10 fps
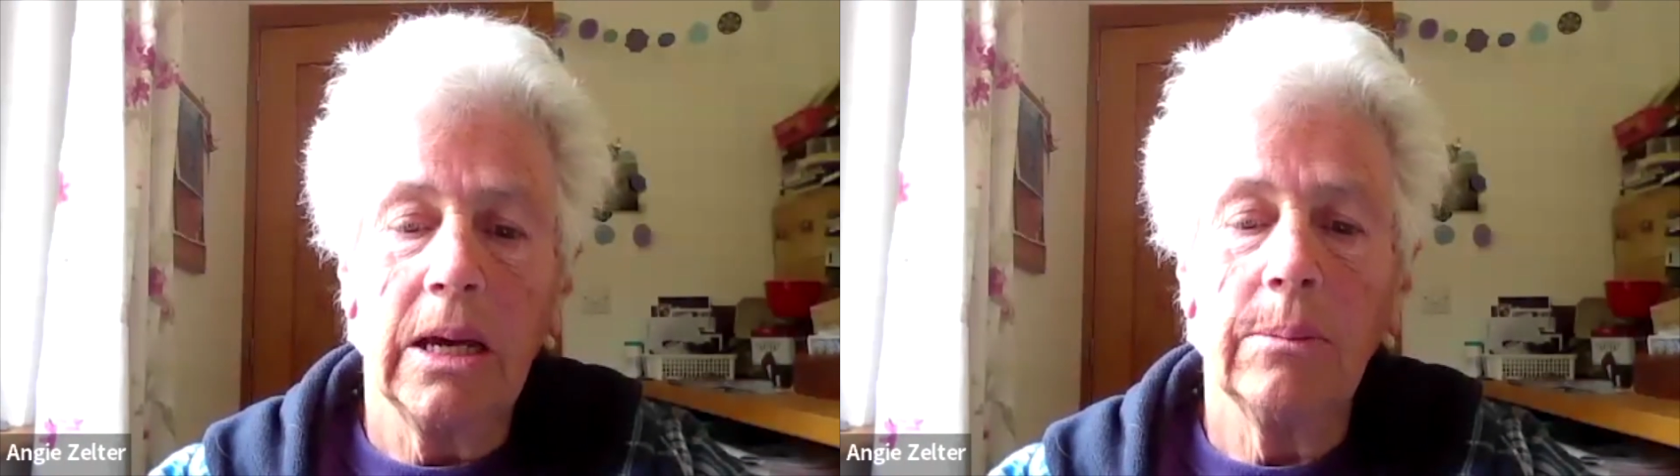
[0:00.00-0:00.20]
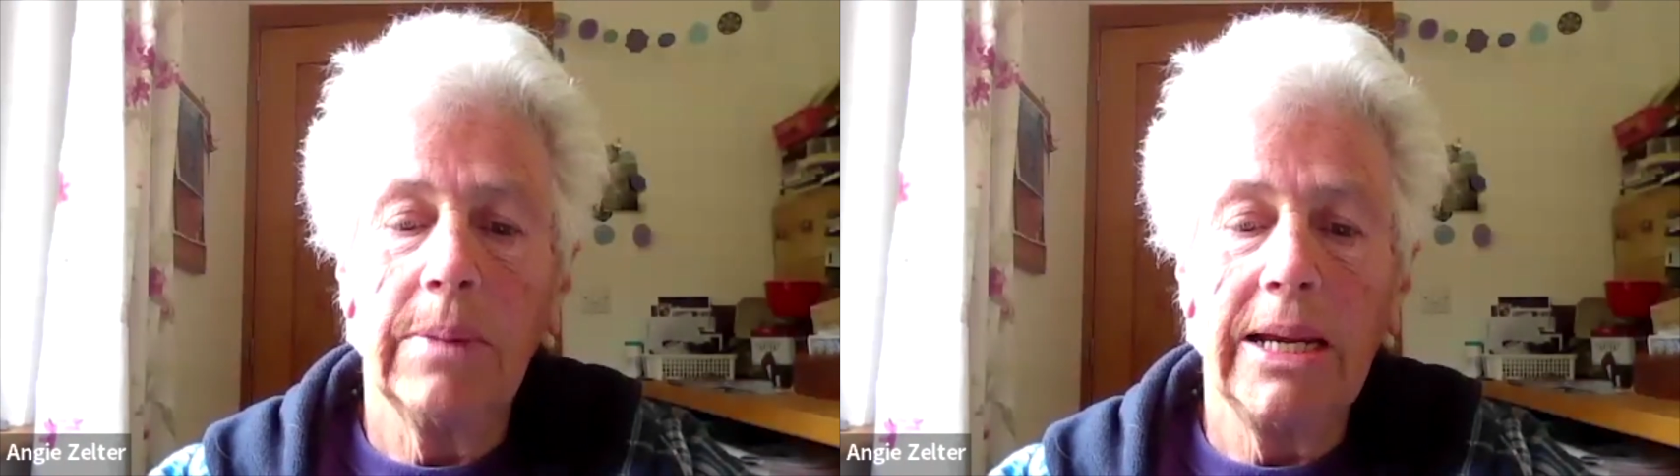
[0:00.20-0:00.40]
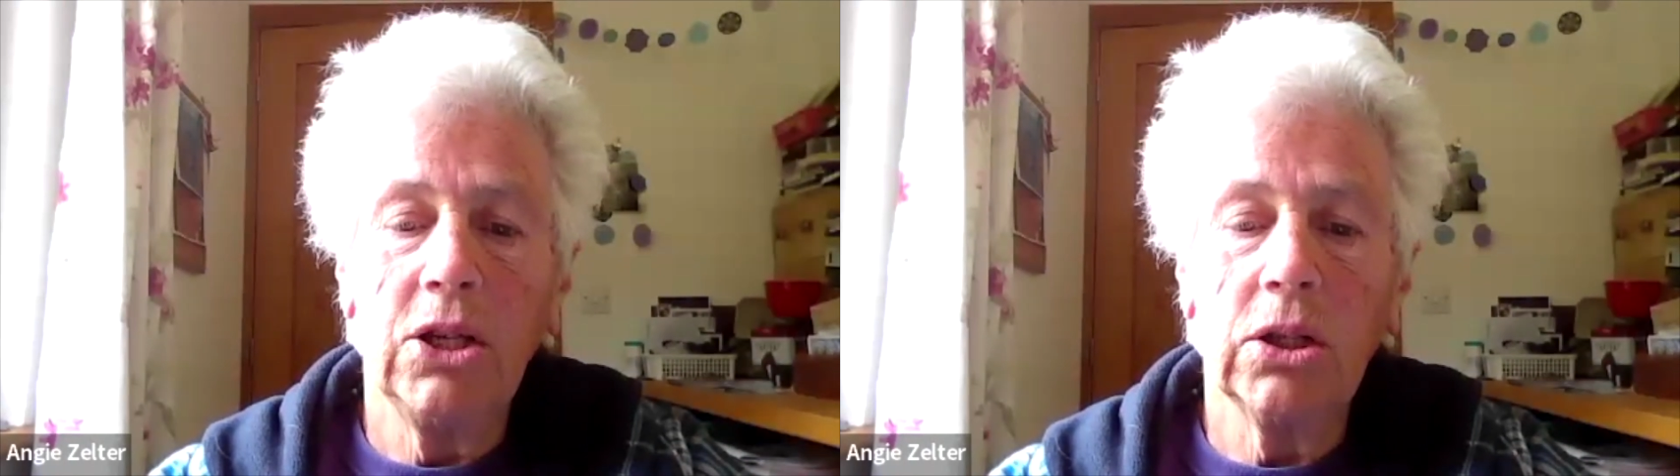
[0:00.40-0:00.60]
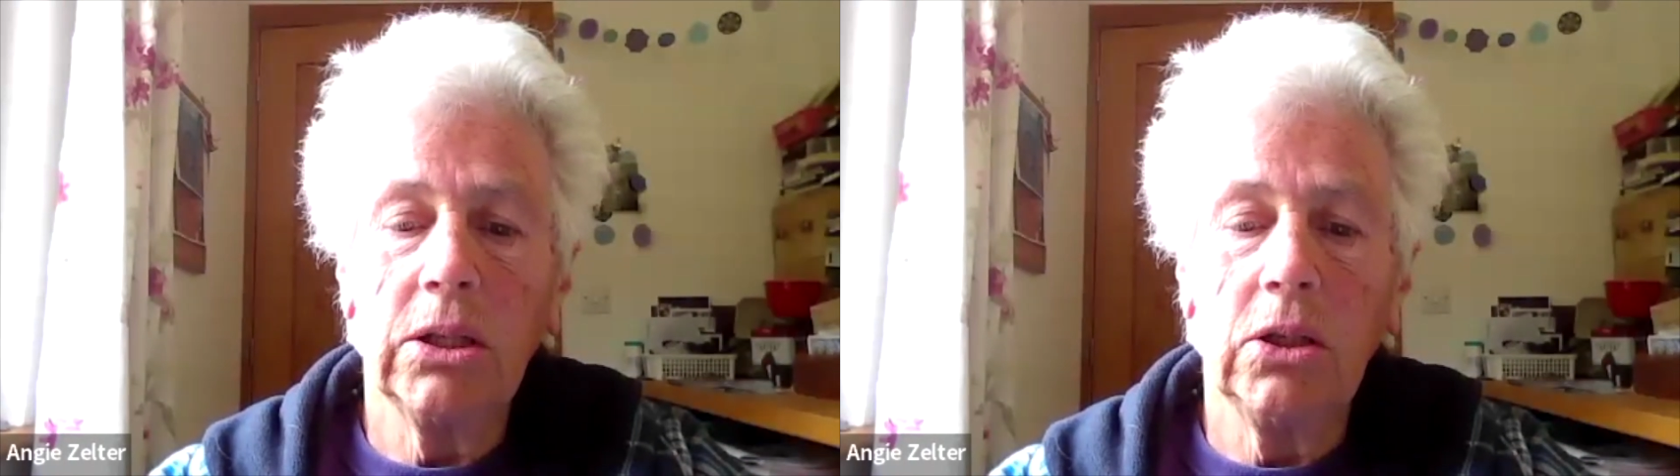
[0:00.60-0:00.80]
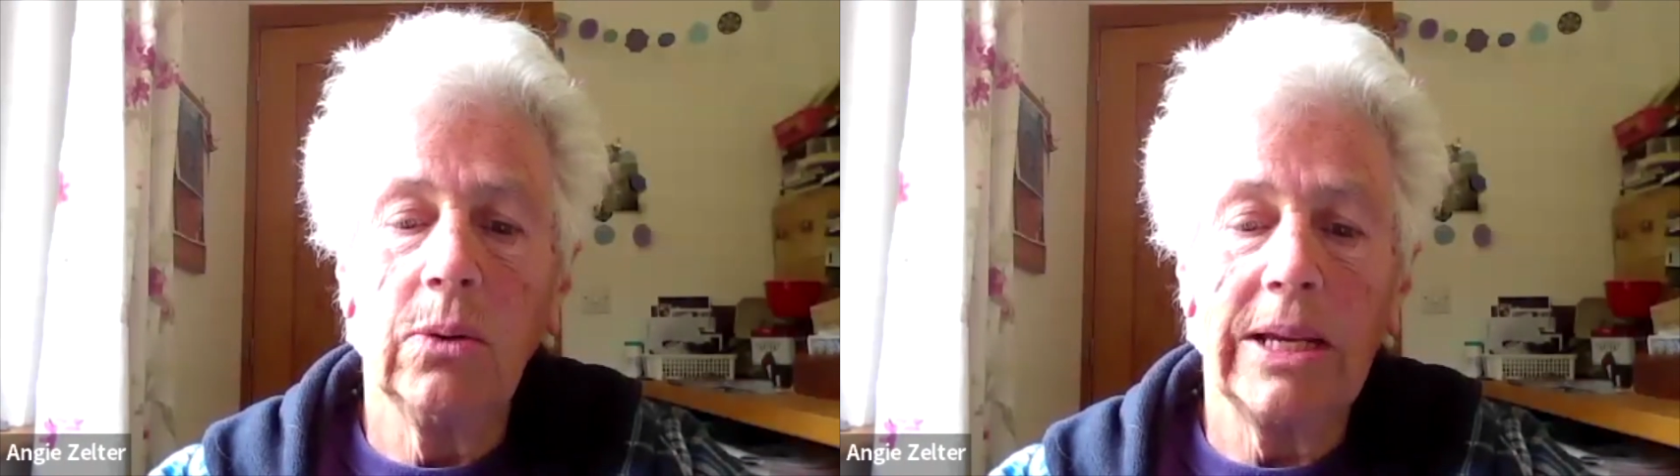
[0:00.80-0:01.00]
a major
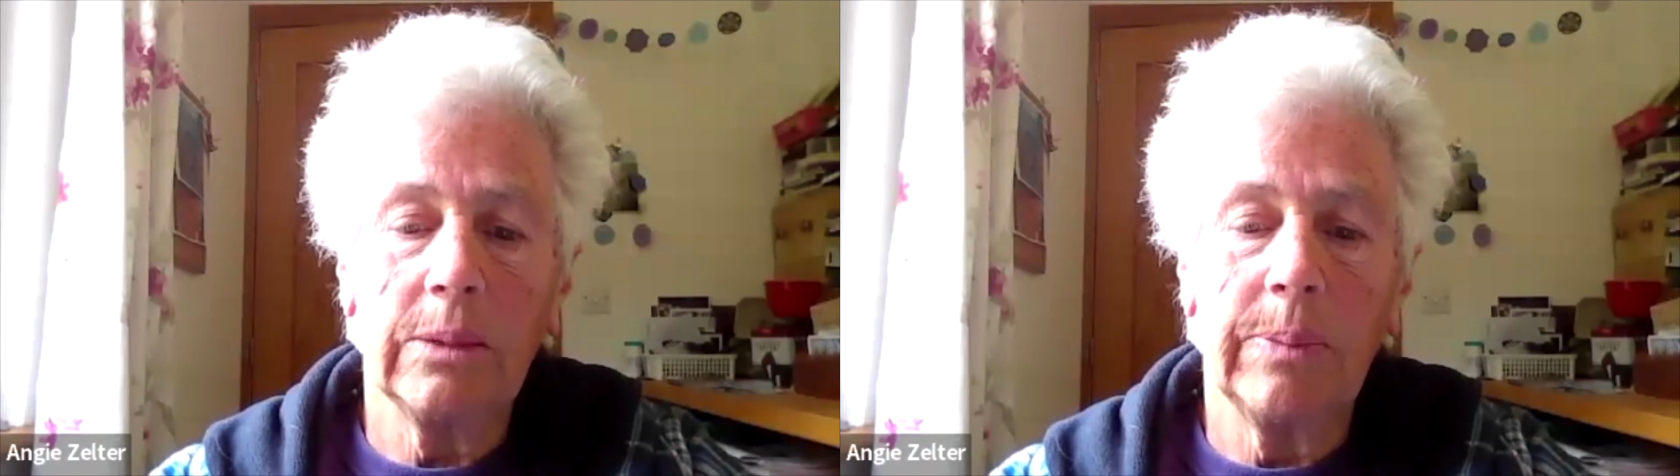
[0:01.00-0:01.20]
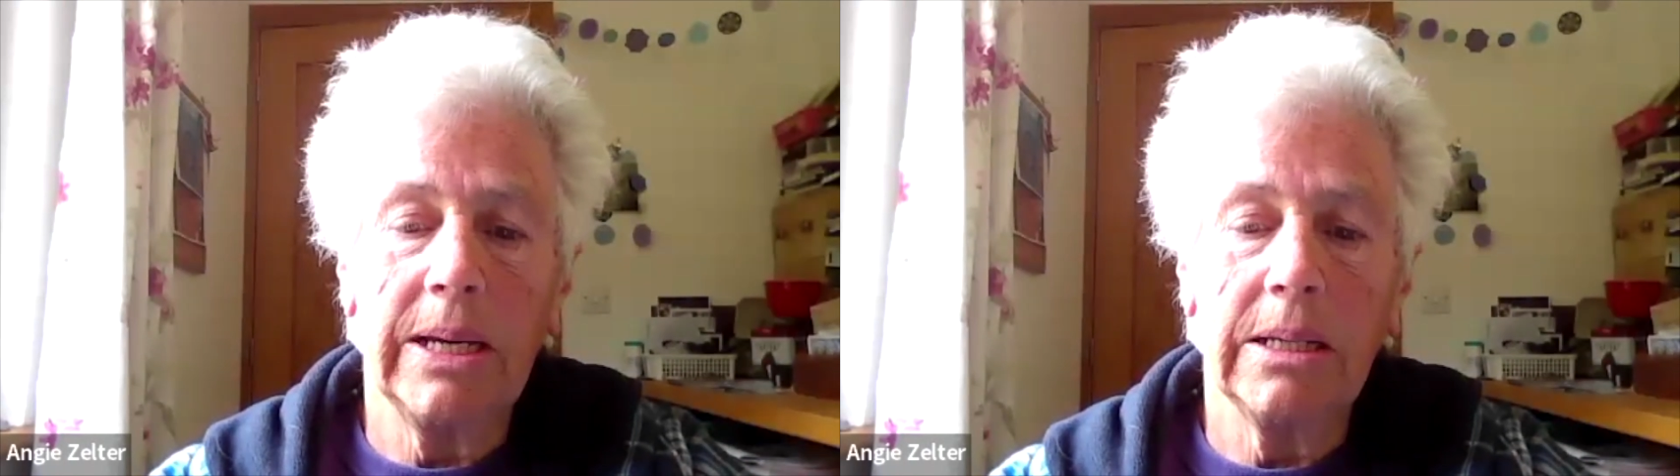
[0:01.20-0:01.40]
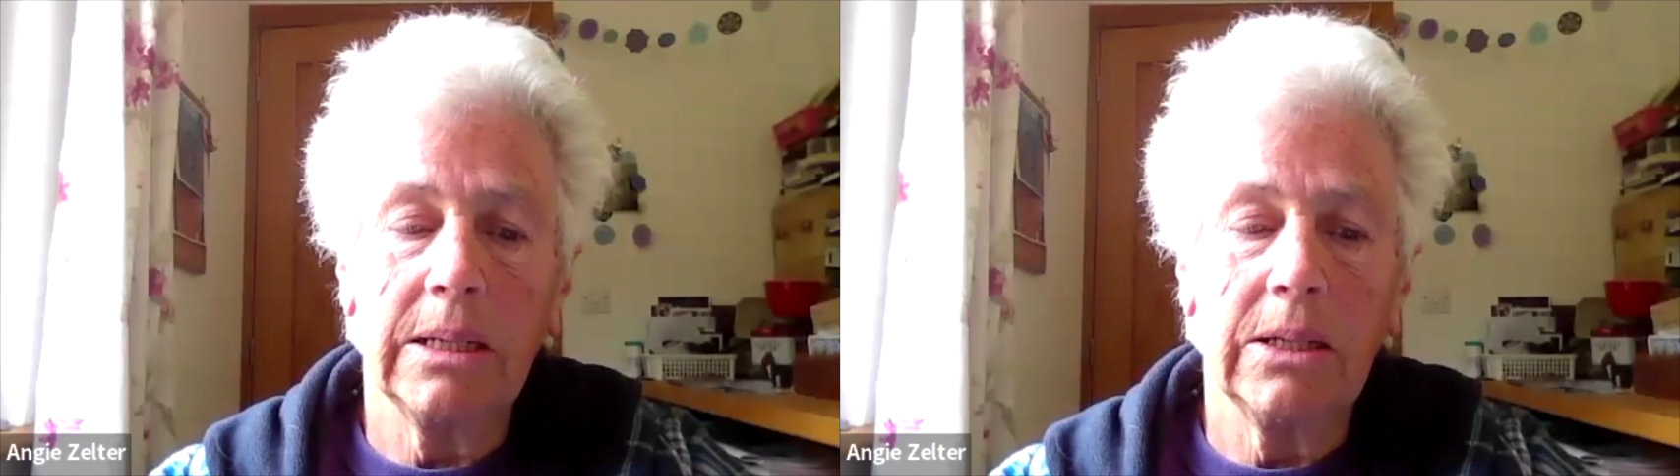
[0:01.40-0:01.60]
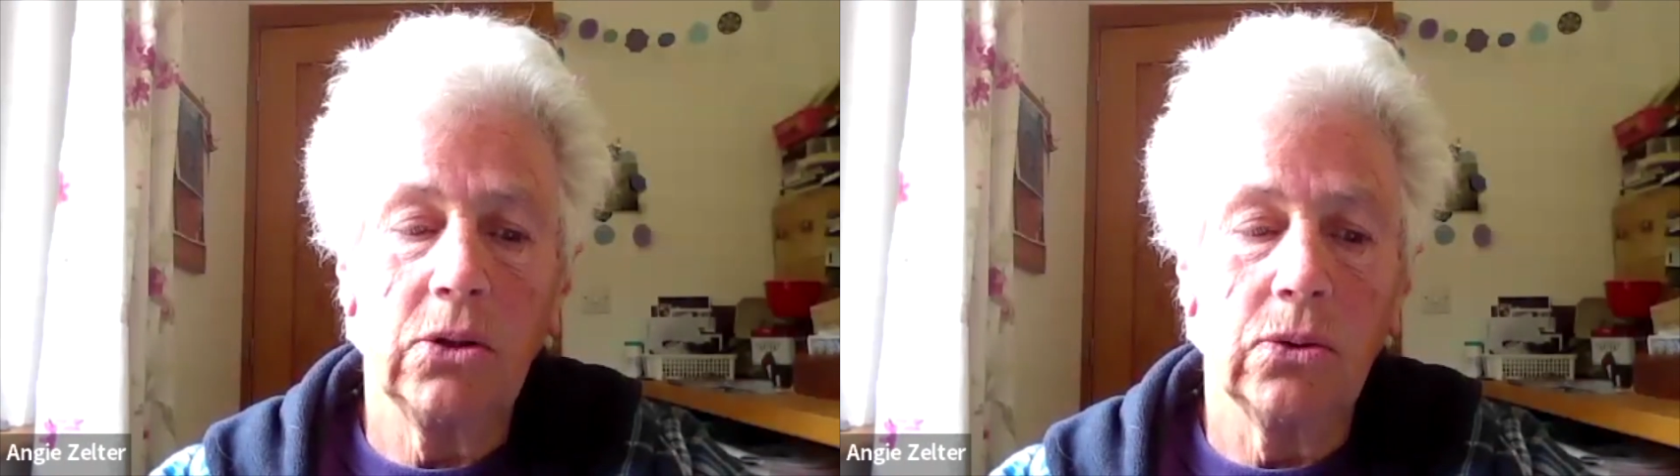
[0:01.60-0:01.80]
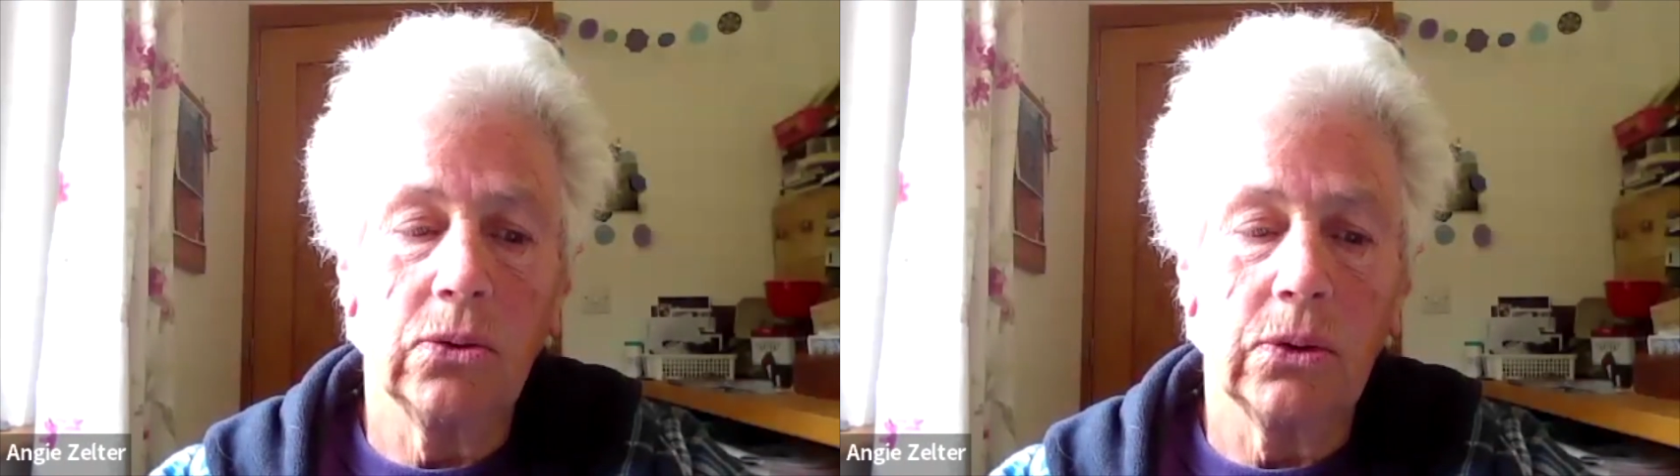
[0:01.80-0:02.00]
US base in
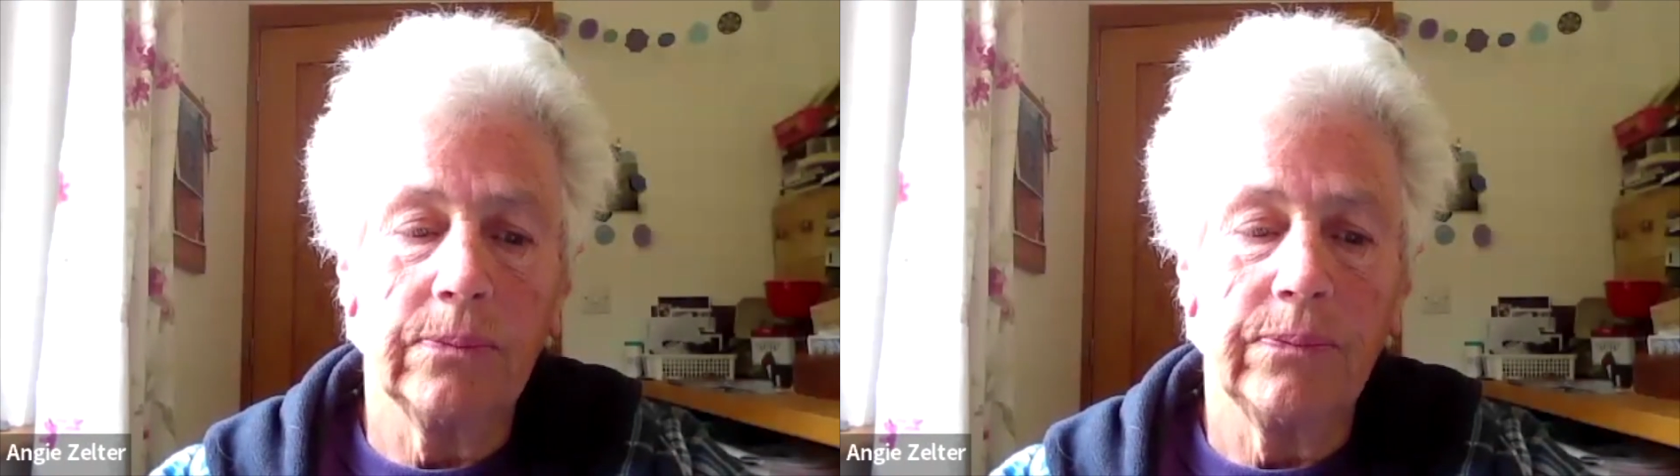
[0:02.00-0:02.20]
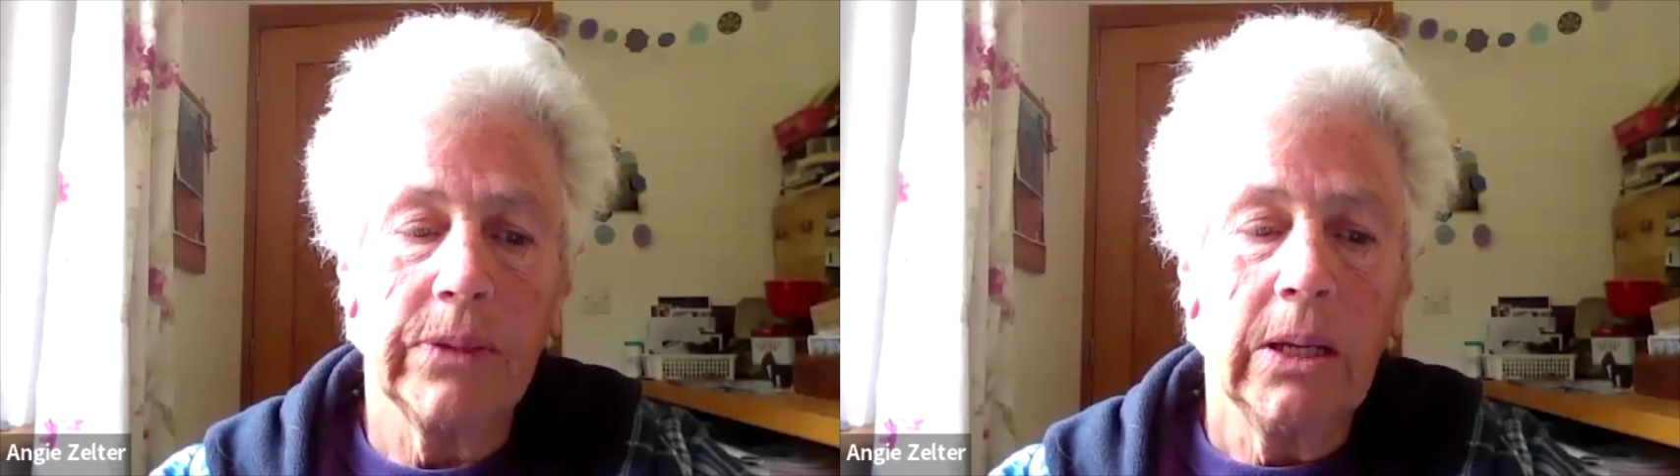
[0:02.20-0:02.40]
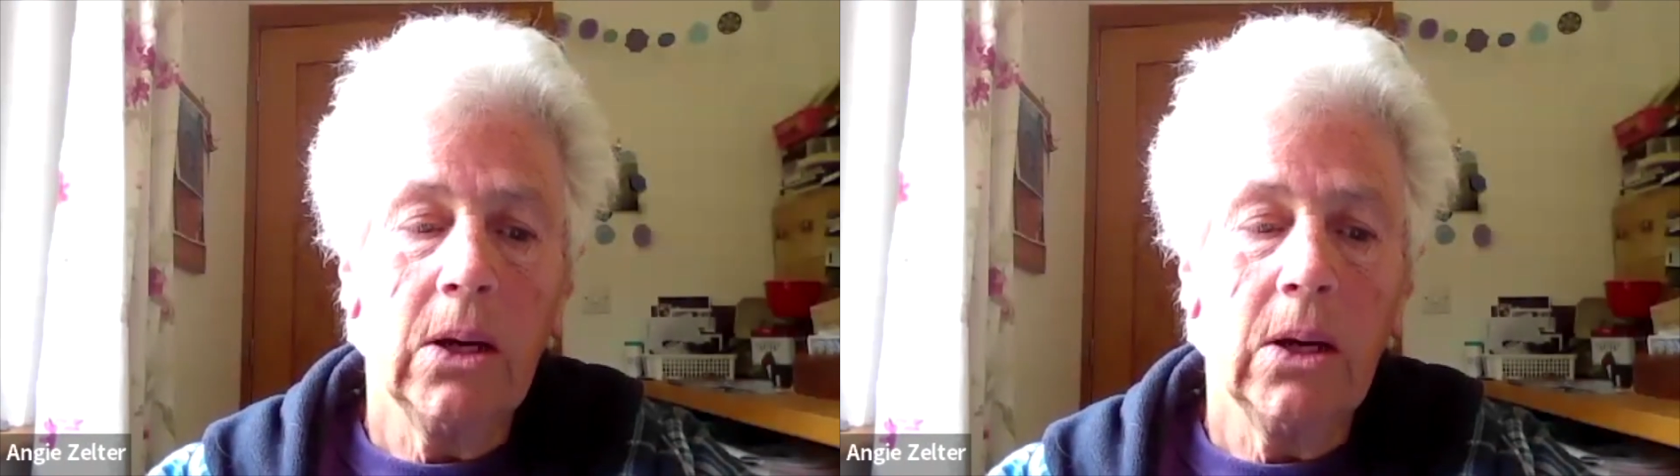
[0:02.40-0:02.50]
Jordan,